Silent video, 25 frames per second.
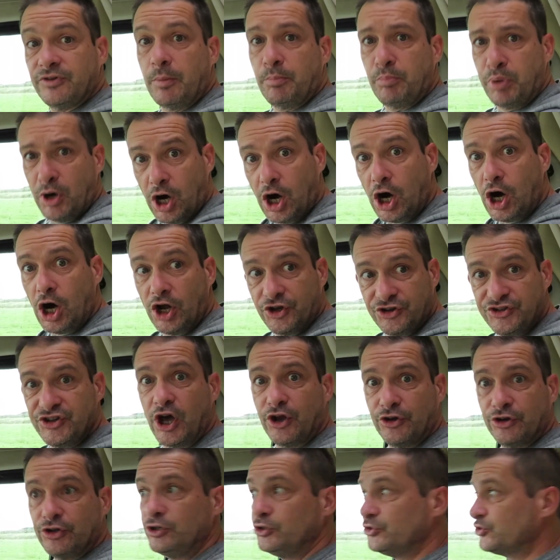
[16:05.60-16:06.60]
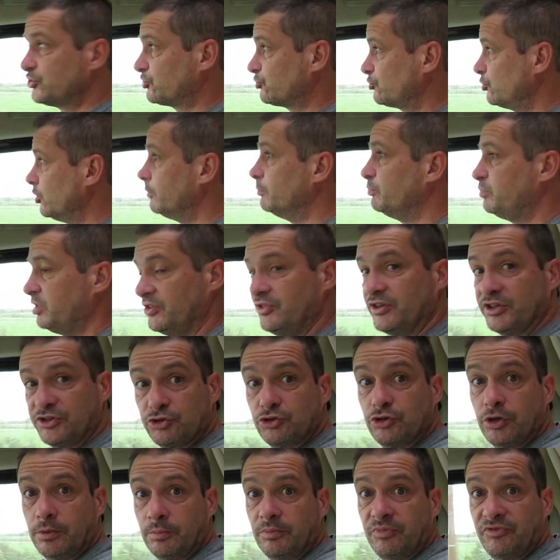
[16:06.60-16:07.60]
for poor Donald Trump and the
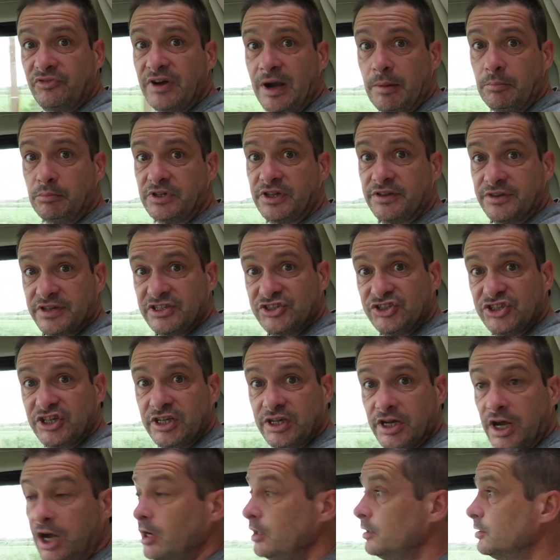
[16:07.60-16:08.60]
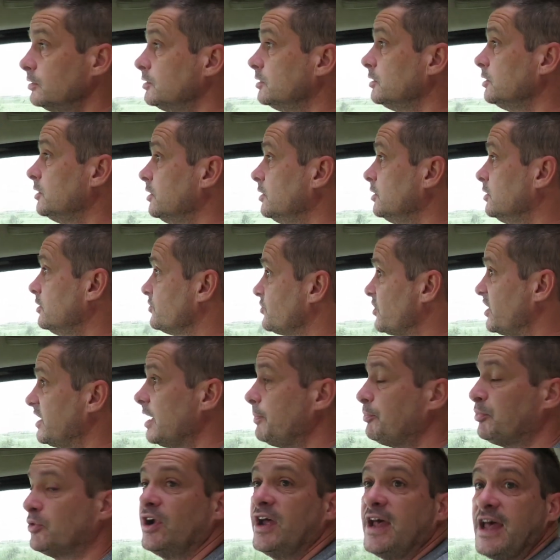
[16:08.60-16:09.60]
Trump family this year. Say
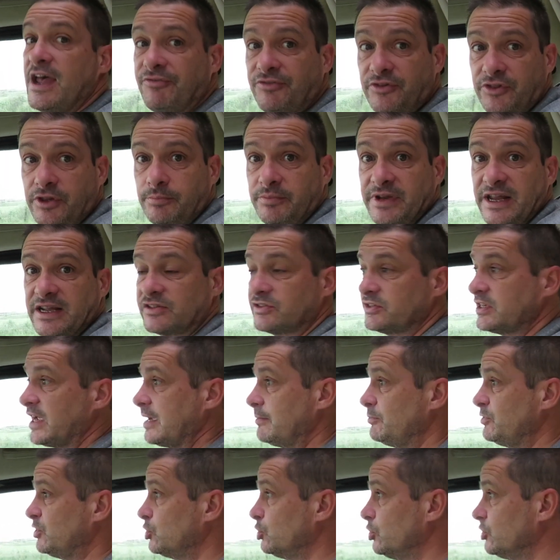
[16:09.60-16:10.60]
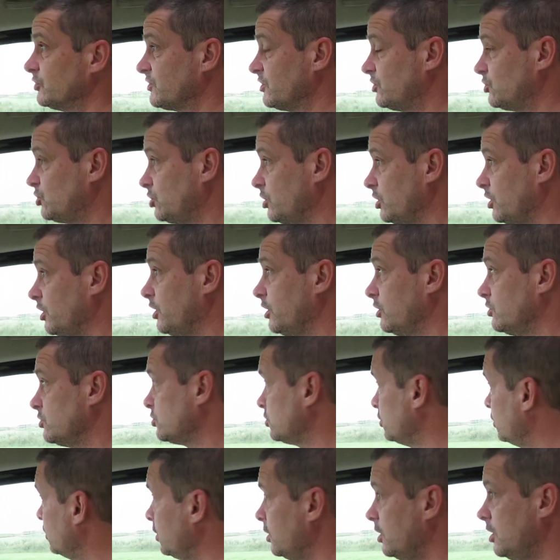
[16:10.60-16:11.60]
a prayer for them next time you go to church.
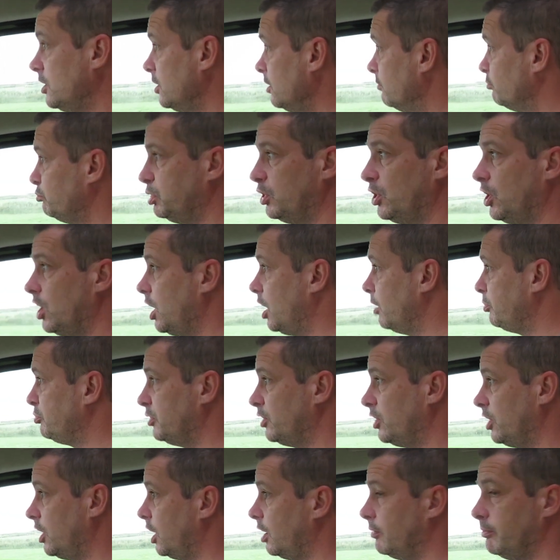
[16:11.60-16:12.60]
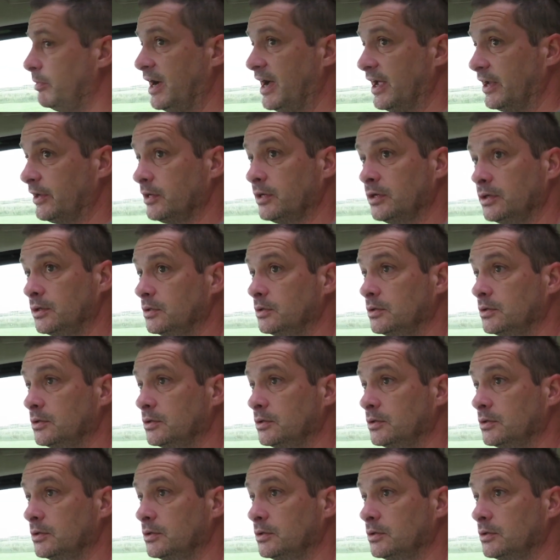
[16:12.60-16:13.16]
Poor, poor man.